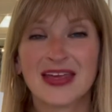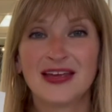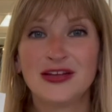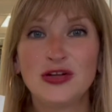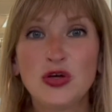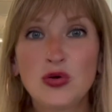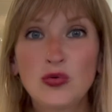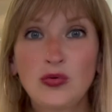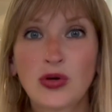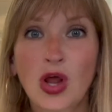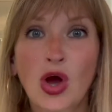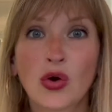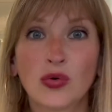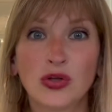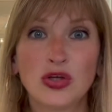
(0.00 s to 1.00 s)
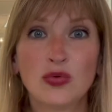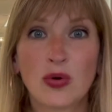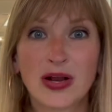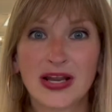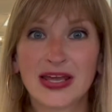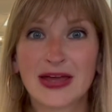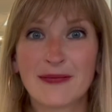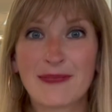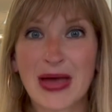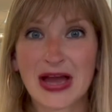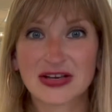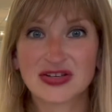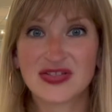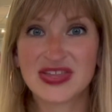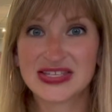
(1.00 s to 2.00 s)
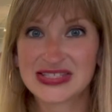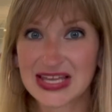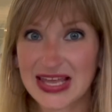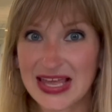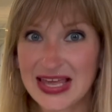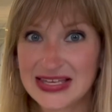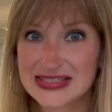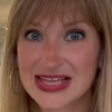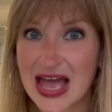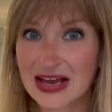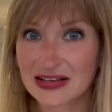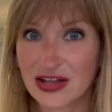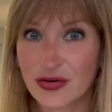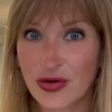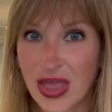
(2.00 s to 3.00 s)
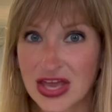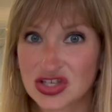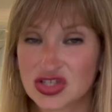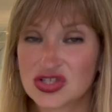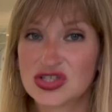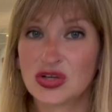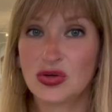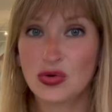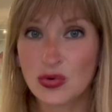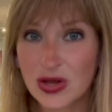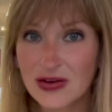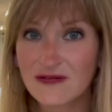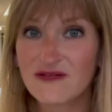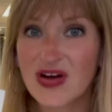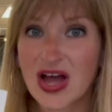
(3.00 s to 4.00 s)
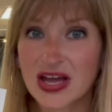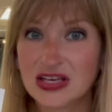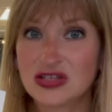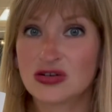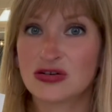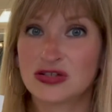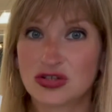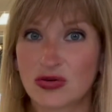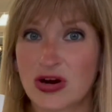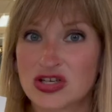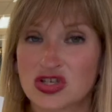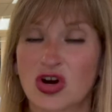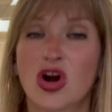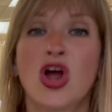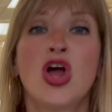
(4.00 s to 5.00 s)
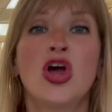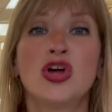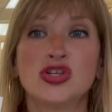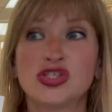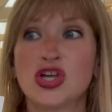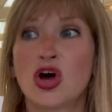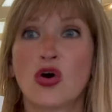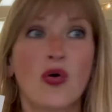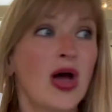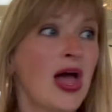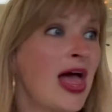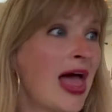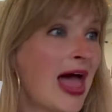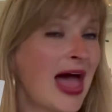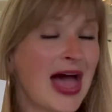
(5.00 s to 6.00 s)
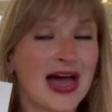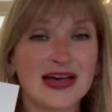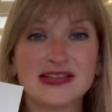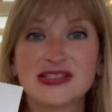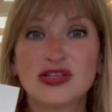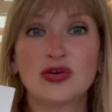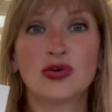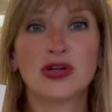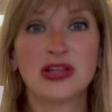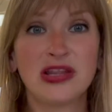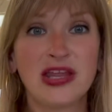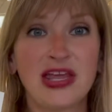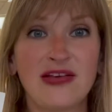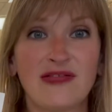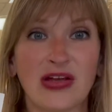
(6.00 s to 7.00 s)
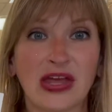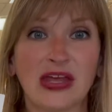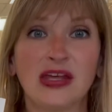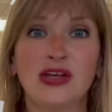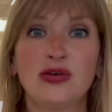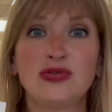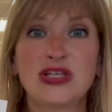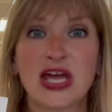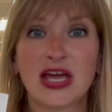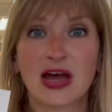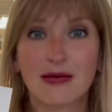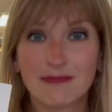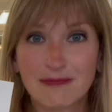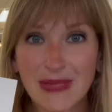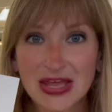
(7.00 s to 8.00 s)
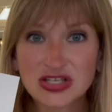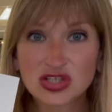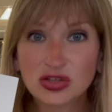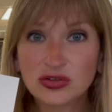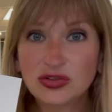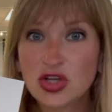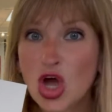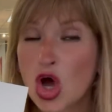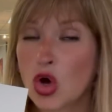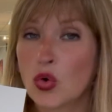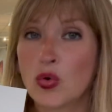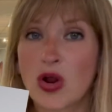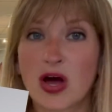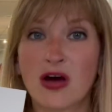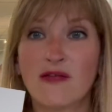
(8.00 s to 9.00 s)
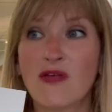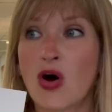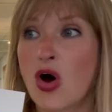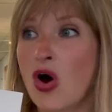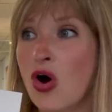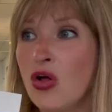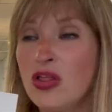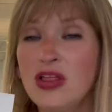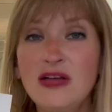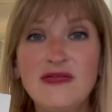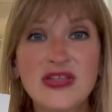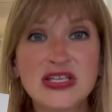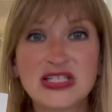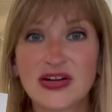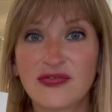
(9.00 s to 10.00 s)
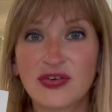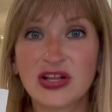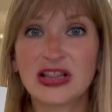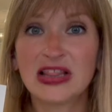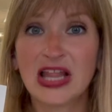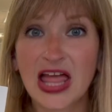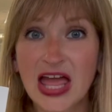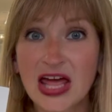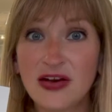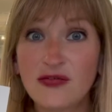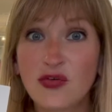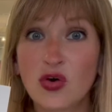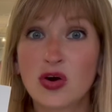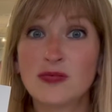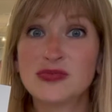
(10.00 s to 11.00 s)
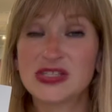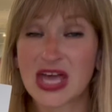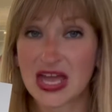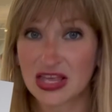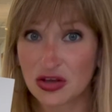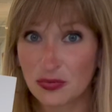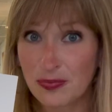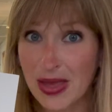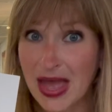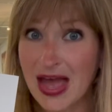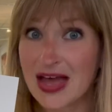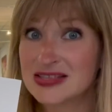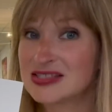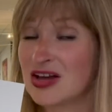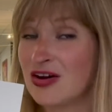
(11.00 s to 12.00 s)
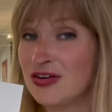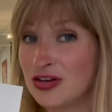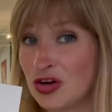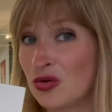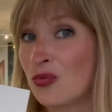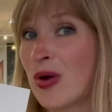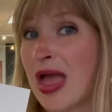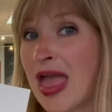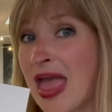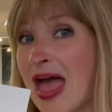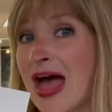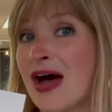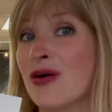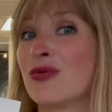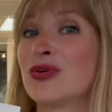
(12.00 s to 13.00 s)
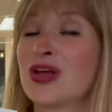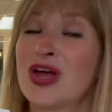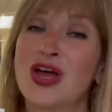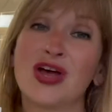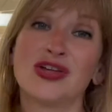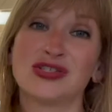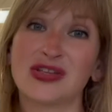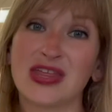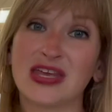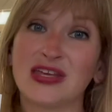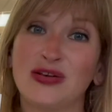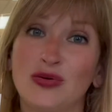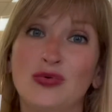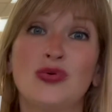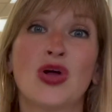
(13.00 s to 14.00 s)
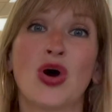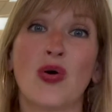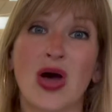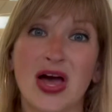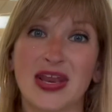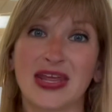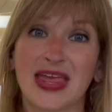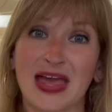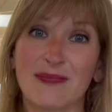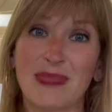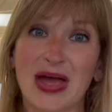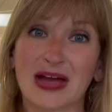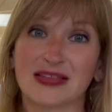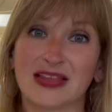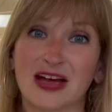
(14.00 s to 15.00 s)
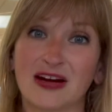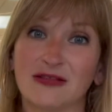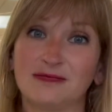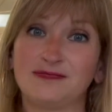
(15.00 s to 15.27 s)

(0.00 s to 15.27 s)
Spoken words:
You know you want to get back to this exact location so you can find your treasure. So as you're leaving, you take a mental note of all of the different landforms that you pass on your way out so that you know how to get back there.